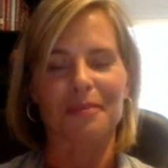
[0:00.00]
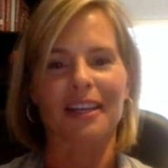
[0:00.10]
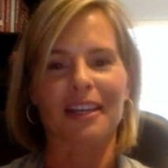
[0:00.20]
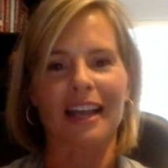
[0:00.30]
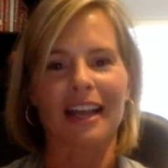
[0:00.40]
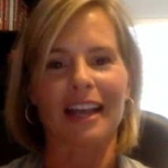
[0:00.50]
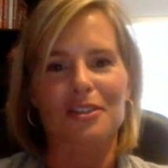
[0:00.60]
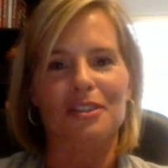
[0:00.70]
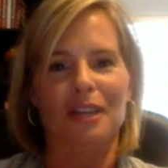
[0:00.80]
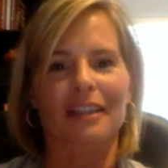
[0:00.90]
But I
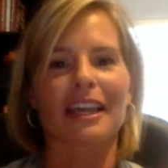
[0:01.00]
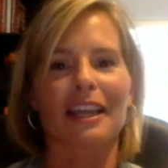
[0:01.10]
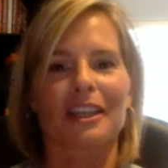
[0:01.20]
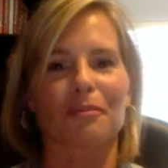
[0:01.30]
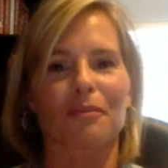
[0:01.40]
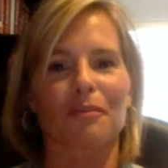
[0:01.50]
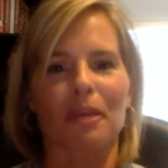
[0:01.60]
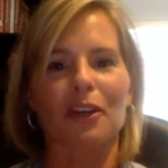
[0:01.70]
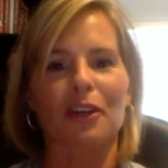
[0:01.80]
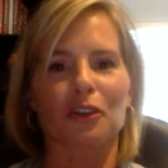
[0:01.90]
just, again, from
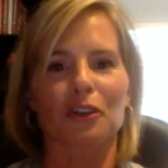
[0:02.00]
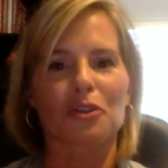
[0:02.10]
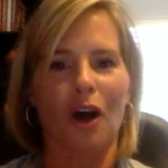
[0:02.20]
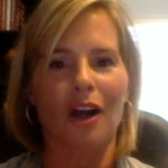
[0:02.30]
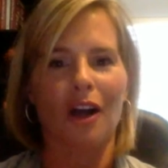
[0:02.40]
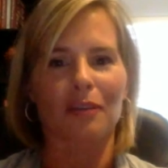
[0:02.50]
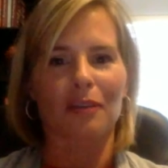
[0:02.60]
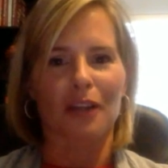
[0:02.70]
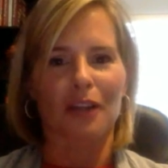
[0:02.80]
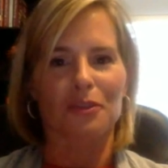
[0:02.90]
hearing you talk and
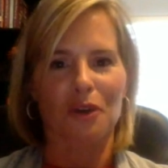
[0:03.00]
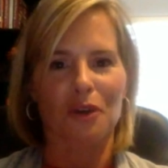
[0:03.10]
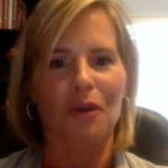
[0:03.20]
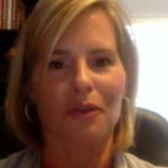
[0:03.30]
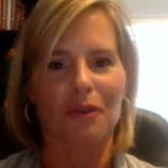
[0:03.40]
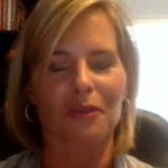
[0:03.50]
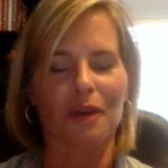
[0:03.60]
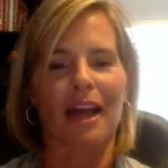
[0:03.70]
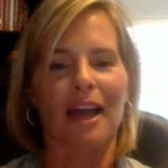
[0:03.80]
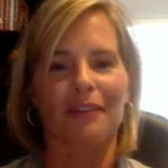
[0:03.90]
what I do know of you,
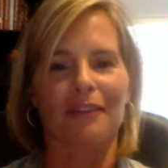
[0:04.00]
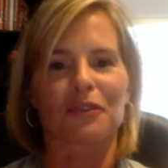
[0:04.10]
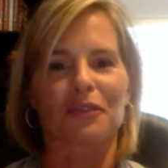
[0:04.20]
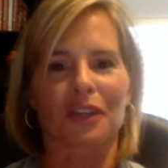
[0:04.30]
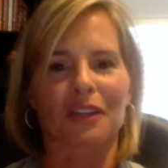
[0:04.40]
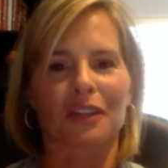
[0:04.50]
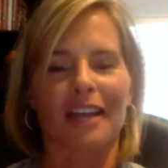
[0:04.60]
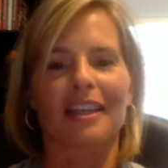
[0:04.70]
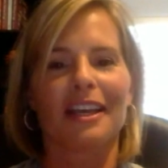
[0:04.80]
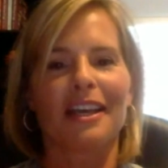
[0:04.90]
I have this feeling that,